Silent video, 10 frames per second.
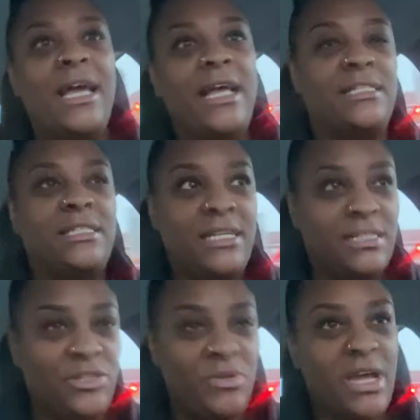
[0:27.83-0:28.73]
His
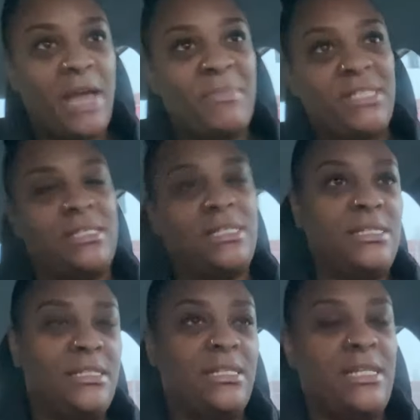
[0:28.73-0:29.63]
new name is
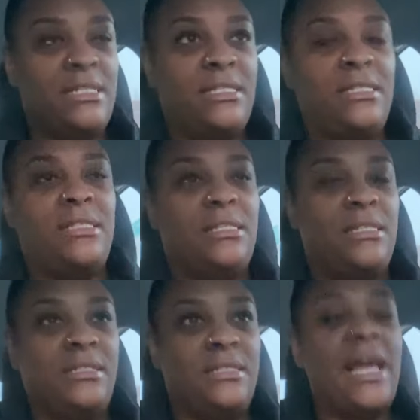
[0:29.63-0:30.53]

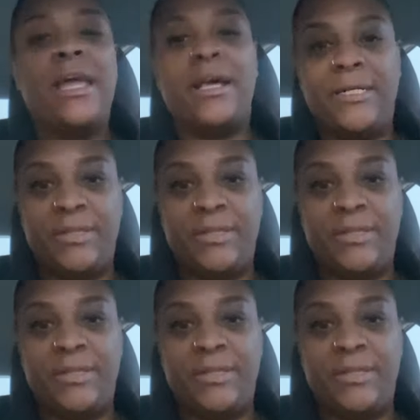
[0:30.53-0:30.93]
Zaya.